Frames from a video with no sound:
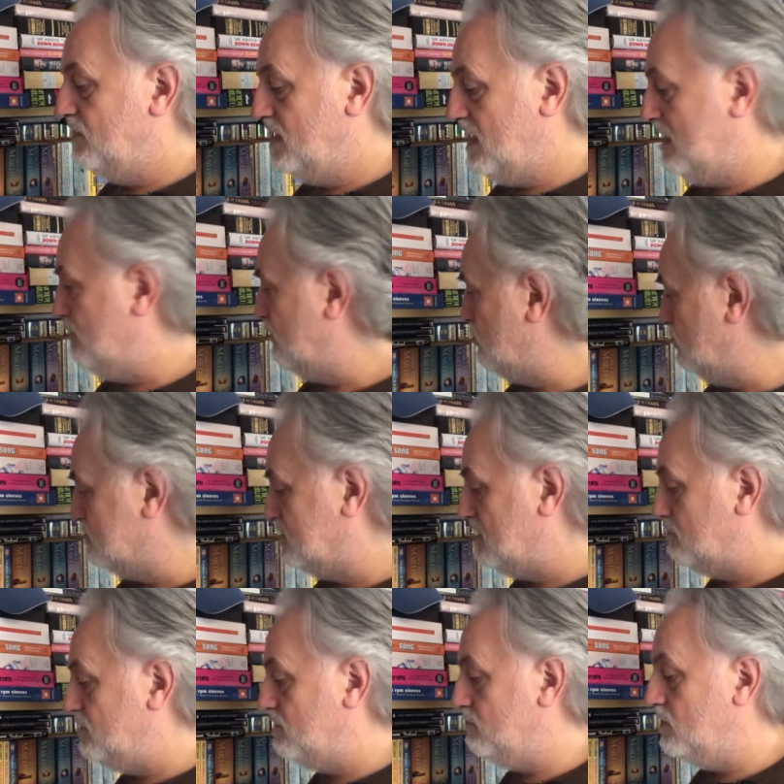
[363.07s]
I've got
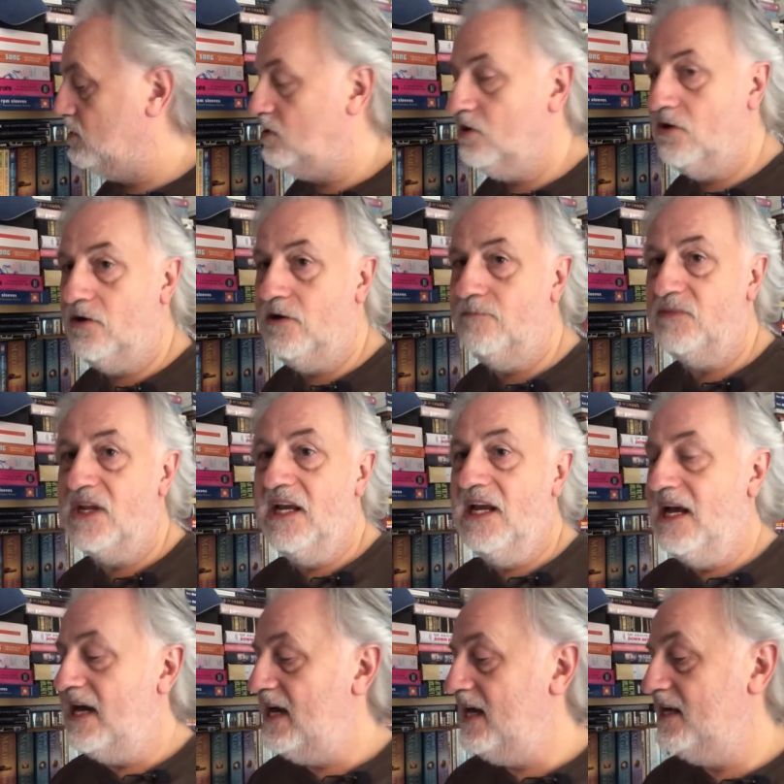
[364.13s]
some of them here,
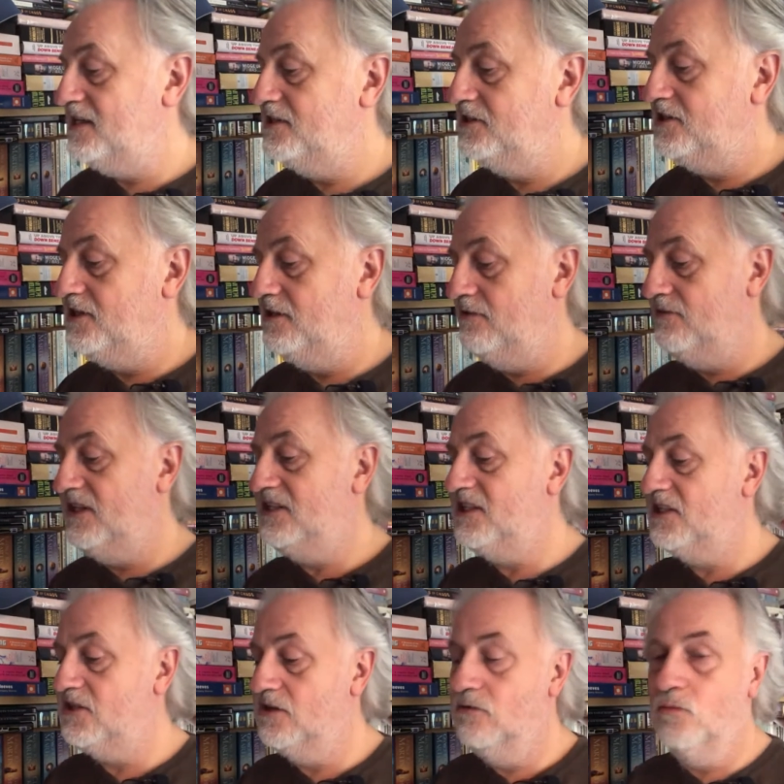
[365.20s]
and this
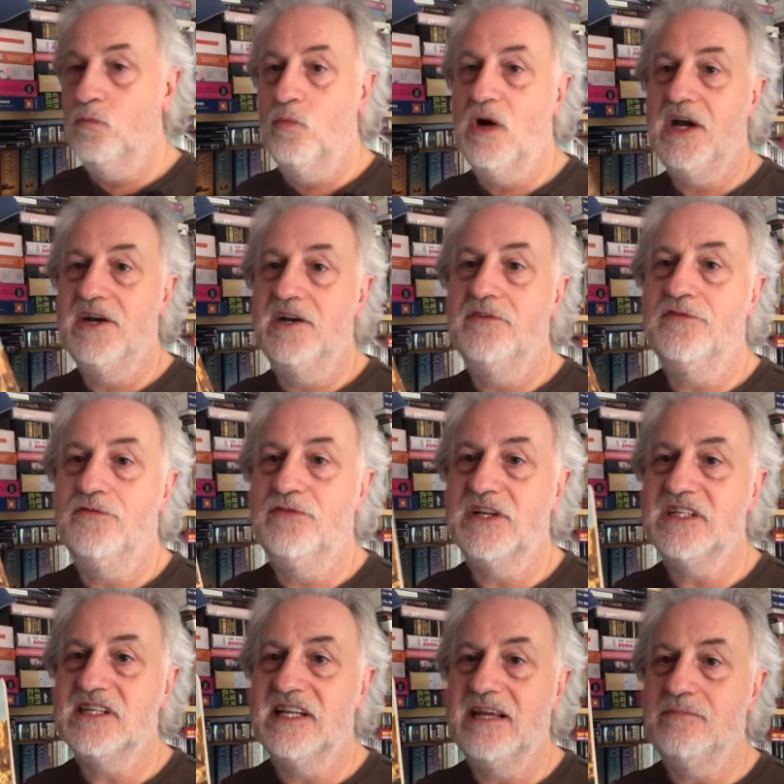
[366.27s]
is one of
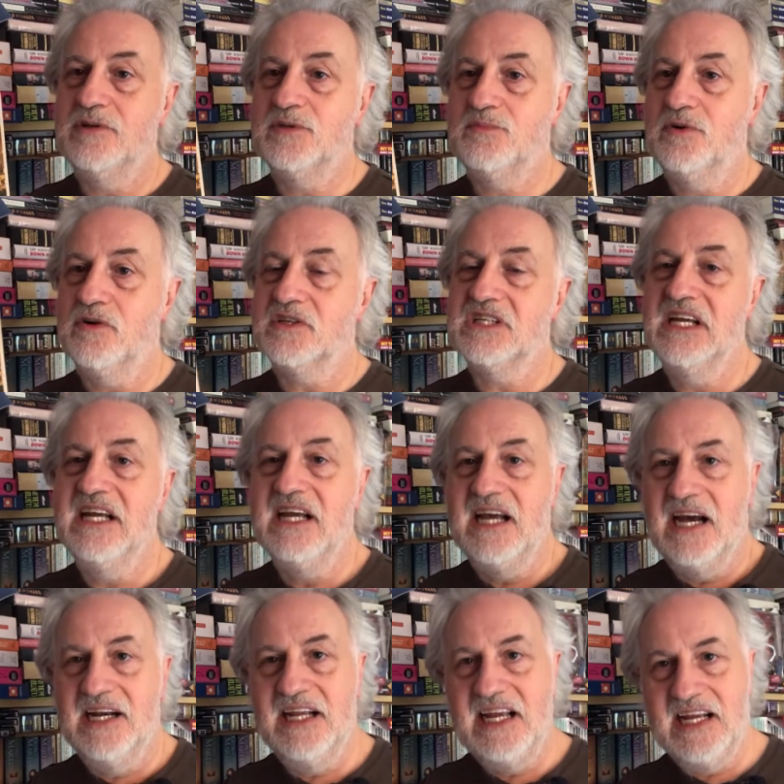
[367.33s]
Fritz Lieber's books.
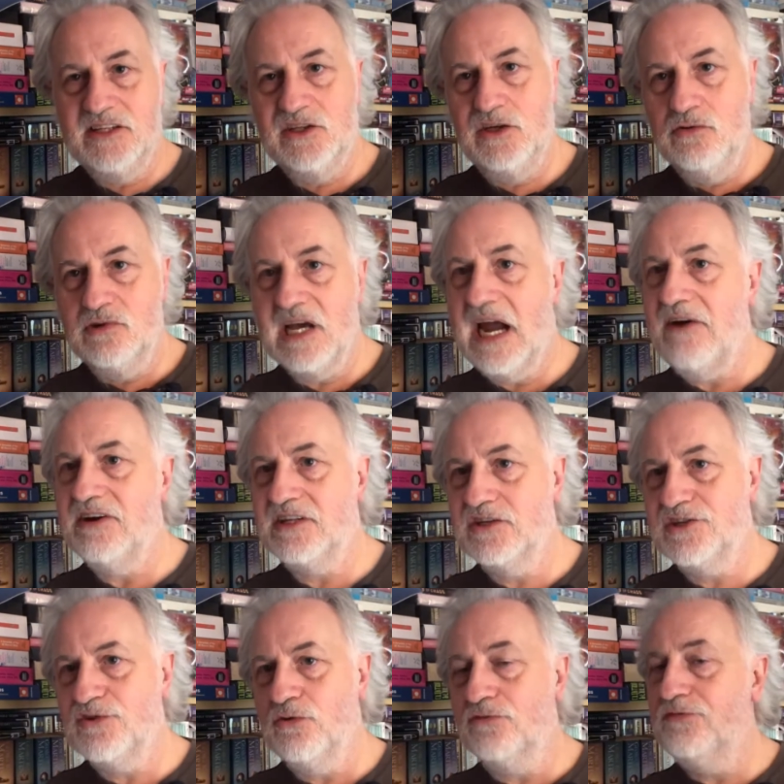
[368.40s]
And he had two
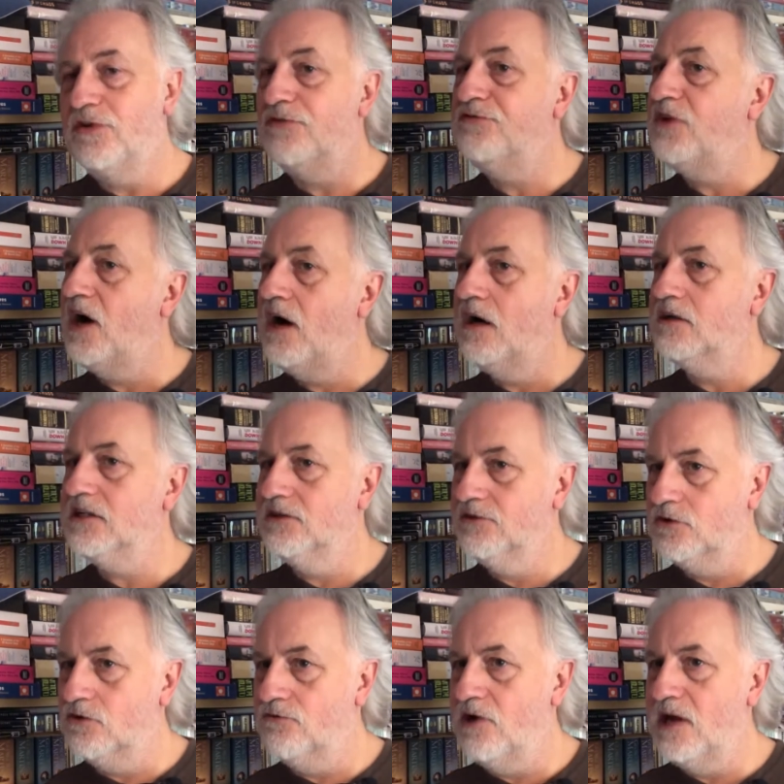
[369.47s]
characters called Fafard and the
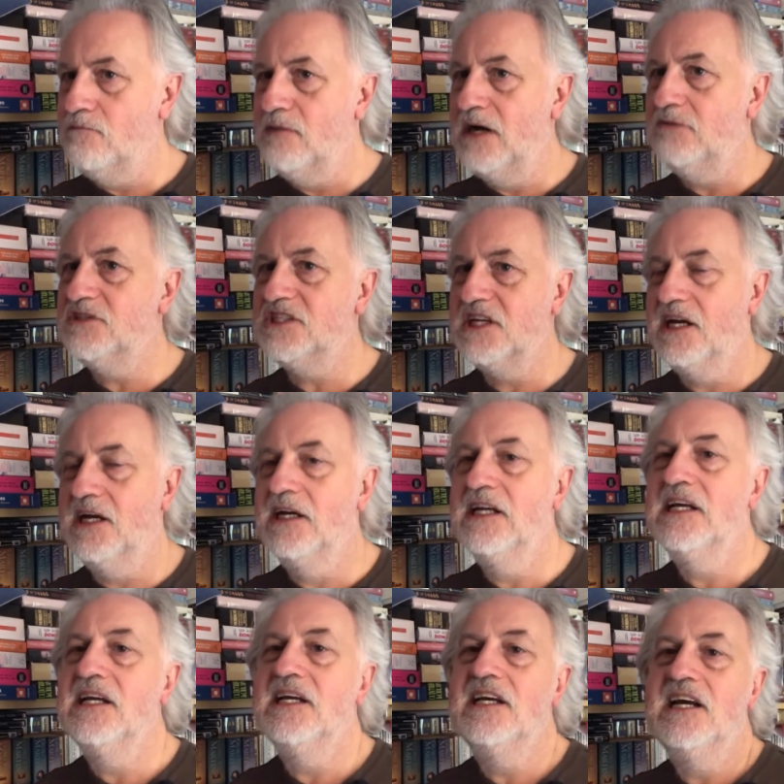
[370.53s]
Grey Mouser.
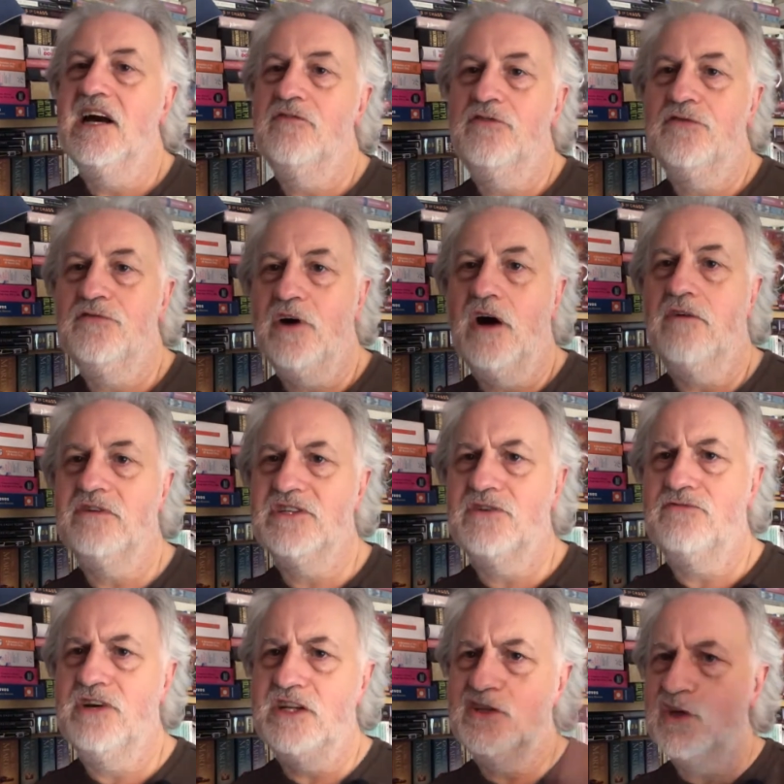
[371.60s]
And Fafard is a
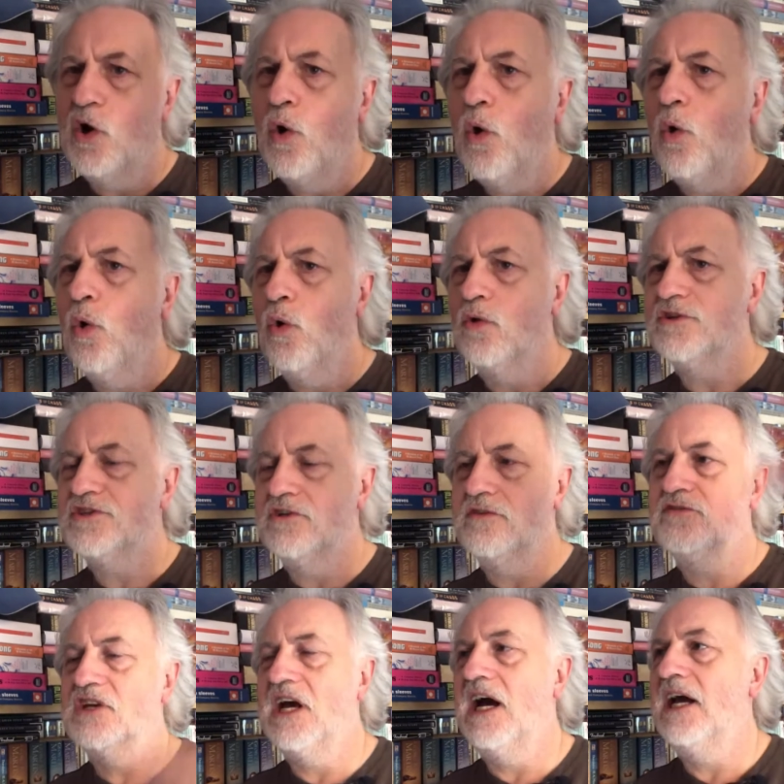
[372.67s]
really tall sort
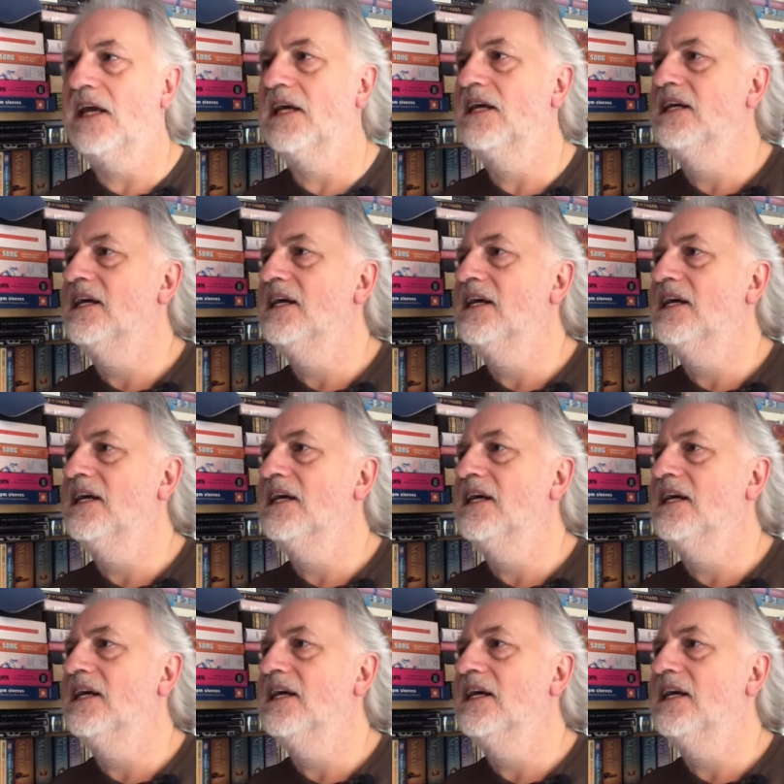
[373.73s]
of guy